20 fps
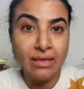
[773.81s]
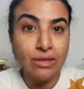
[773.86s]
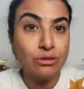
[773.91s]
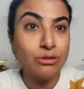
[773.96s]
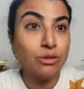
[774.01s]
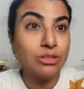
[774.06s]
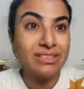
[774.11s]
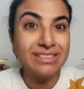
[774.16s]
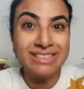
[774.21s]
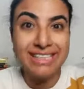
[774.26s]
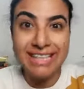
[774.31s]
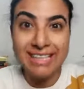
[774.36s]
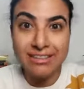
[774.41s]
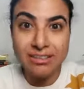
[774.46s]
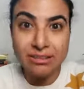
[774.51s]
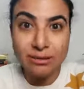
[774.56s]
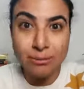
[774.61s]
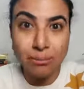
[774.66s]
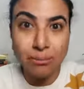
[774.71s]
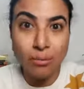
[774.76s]
So seek
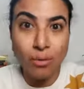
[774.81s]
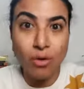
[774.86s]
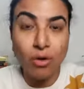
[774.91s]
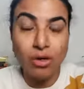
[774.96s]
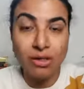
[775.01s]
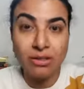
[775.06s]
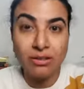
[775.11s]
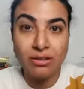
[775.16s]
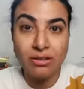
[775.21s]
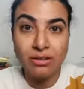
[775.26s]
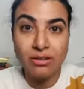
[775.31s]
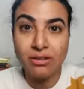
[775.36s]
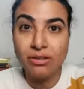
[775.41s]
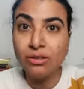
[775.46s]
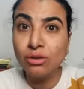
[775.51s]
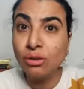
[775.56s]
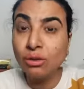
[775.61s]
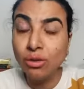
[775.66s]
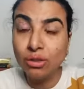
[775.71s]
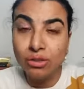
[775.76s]
support.
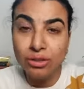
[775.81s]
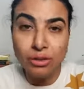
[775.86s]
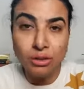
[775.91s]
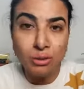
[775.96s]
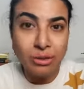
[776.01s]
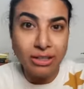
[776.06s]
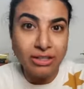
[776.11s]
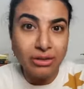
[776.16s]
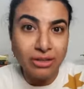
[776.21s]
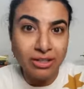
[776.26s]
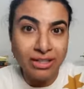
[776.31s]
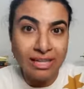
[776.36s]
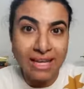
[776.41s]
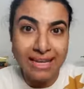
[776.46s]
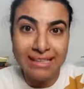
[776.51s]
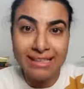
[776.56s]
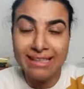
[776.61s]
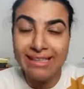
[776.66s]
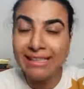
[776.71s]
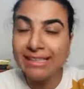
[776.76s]
Don't do it
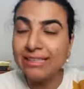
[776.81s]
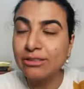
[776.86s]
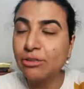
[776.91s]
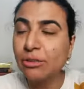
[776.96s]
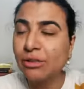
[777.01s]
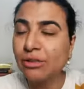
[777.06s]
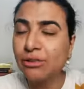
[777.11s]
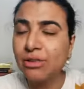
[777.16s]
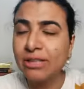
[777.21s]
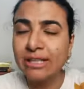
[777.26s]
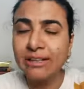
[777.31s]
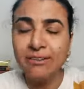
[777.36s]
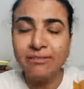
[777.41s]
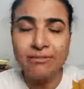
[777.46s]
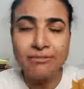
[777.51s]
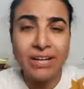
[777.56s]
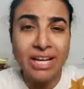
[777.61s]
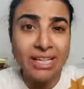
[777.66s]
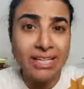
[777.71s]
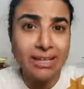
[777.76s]
organically. It's going to take a
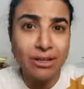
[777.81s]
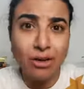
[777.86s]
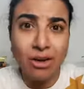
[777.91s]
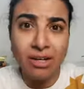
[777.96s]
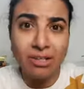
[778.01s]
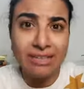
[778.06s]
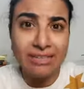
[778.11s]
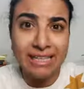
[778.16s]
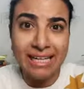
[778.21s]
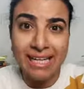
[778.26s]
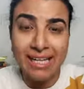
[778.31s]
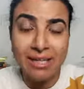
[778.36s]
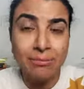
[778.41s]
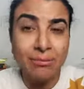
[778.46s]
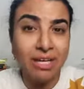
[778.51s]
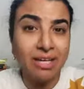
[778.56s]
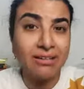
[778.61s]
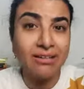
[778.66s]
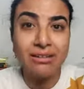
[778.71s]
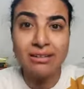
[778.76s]
very long time,
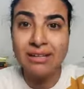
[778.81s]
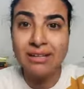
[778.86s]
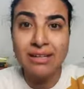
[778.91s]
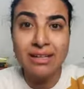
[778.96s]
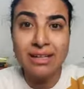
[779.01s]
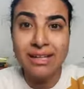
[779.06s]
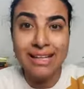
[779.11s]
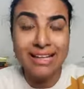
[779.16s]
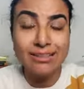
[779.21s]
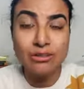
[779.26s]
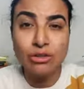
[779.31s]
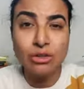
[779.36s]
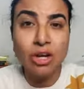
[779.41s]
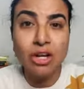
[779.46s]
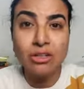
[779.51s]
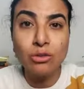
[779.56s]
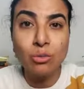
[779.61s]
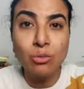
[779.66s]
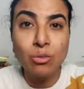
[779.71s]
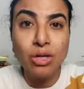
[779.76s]
and it's
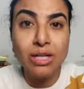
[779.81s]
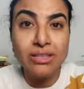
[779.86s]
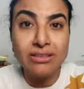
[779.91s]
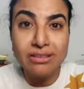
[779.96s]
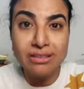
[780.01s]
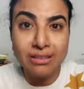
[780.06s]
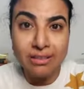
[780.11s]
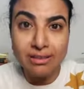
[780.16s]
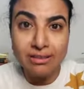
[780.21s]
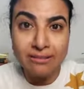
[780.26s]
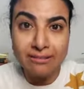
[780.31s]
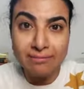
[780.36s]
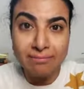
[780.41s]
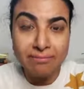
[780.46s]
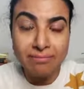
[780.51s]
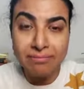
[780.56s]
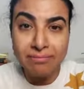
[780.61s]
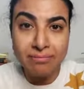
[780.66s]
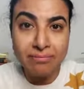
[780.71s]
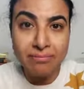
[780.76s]
not worth it,
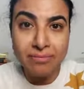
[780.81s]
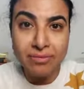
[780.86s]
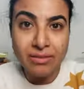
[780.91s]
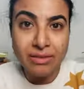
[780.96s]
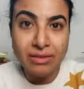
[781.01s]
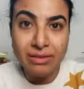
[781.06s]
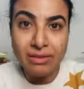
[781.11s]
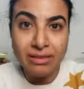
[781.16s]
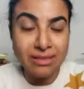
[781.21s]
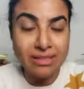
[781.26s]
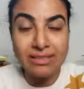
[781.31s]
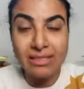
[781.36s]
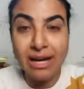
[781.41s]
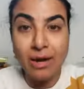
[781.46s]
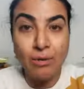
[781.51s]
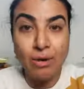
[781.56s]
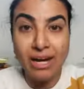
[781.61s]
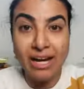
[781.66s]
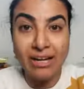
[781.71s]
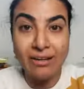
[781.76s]
is
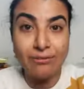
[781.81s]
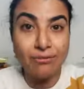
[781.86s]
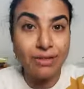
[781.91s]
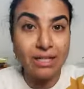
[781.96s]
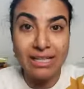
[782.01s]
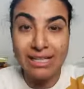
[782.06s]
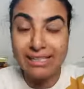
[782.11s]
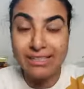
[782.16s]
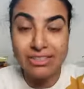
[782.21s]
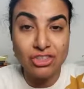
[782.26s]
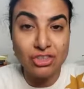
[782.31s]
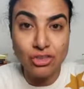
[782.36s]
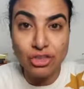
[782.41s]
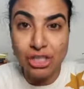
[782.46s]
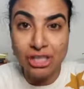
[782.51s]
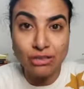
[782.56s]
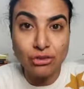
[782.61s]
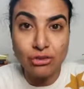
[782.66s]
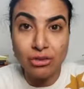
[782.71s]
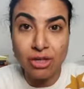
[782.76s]
how I feel. It's
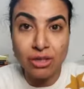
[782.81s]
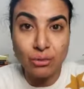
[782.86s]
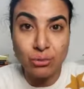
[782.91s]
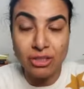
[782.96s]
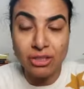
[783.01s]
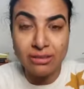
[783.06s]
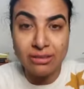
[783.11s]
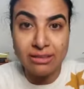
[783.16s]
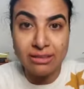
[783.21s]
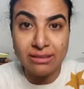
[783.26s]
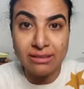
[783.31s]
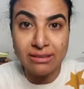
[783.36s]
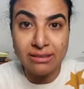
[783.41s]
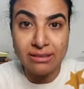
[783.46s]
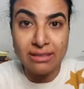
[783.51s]
just not worth it.